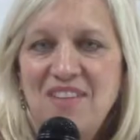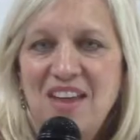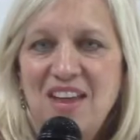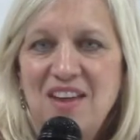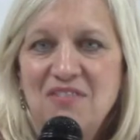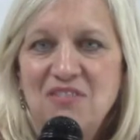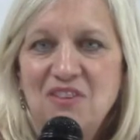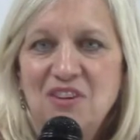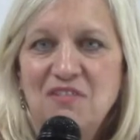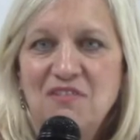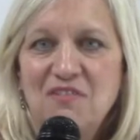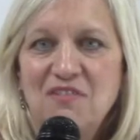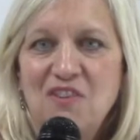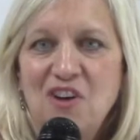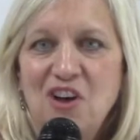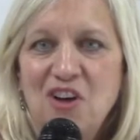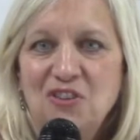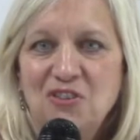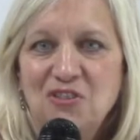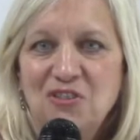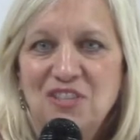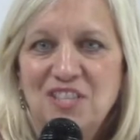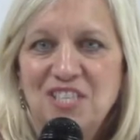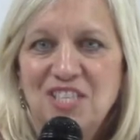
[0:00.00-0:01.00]
Favorite
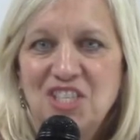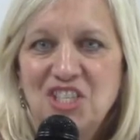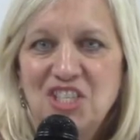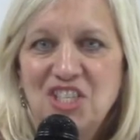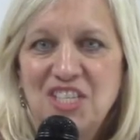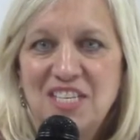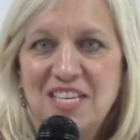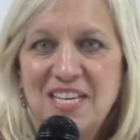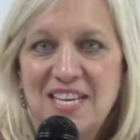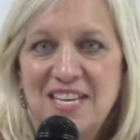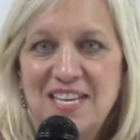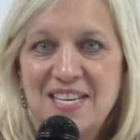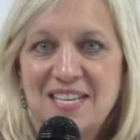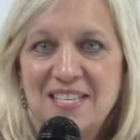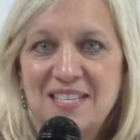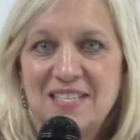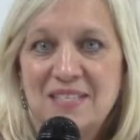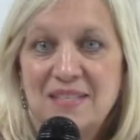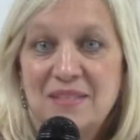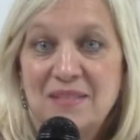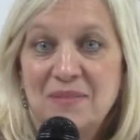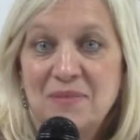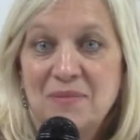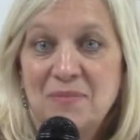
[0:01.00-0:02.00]
fall tradition
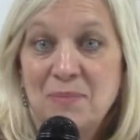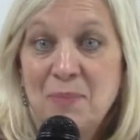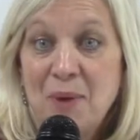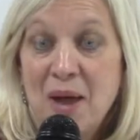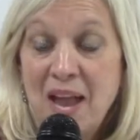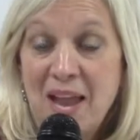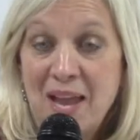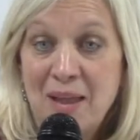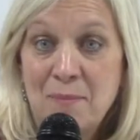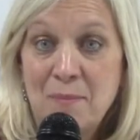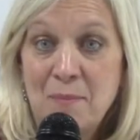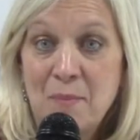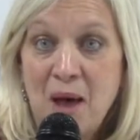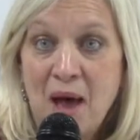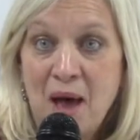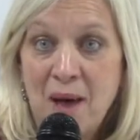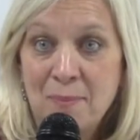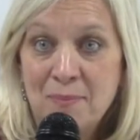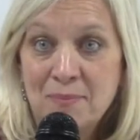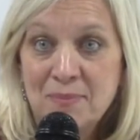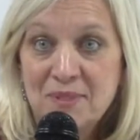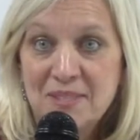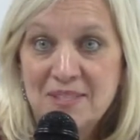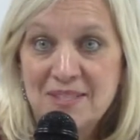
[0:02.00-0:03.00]
is buying
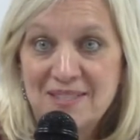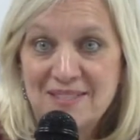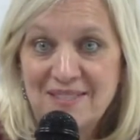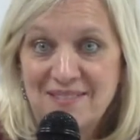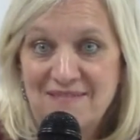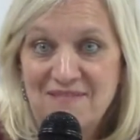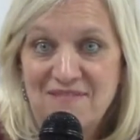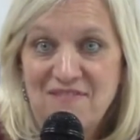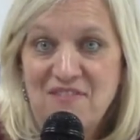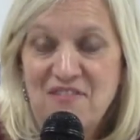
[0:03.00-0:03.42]
mums.